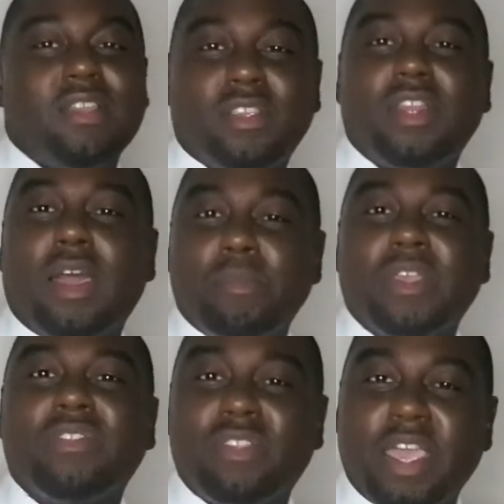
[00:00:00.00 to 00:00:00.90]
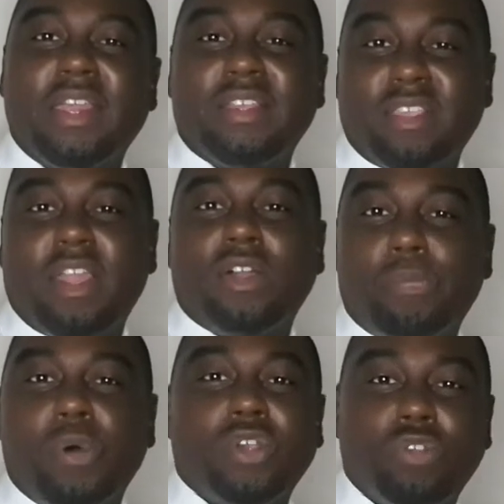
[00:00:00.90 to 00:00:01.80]
you know what I mean, saying it sounded like a
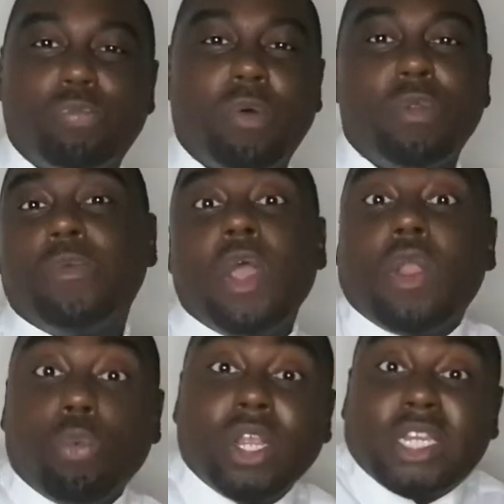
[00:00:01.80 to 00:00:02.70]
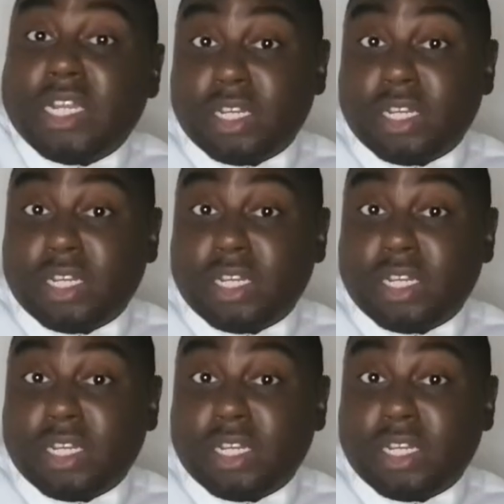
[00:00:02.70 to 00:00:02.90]
personal problem, which,